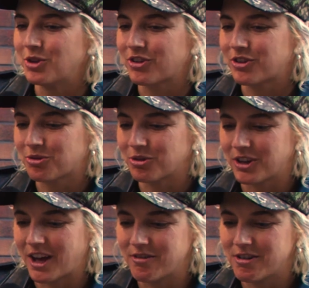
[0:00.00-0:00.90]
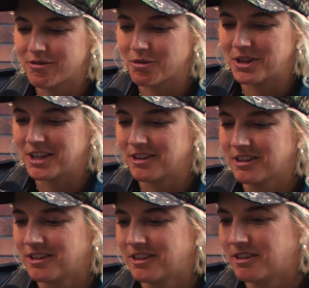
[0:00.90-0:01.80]
music is really heavy for me.
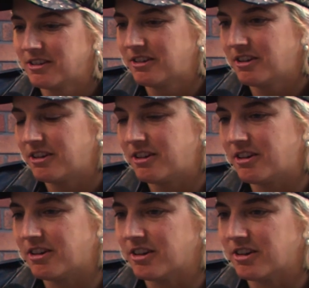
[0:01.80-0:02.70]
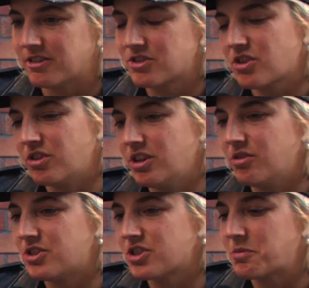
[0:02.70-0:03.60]
So it
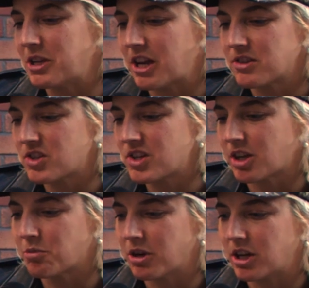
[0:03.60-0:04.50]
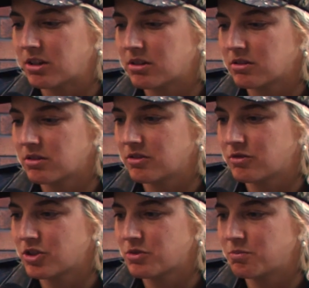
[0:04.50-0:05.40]
would just be nice to take a break,
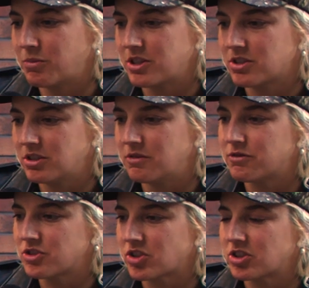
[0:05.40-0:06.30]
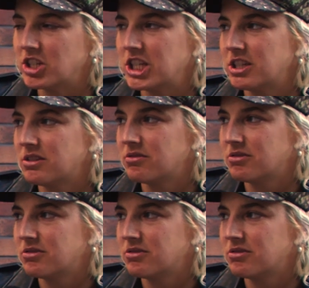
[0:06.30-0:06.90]
just mentally and physically.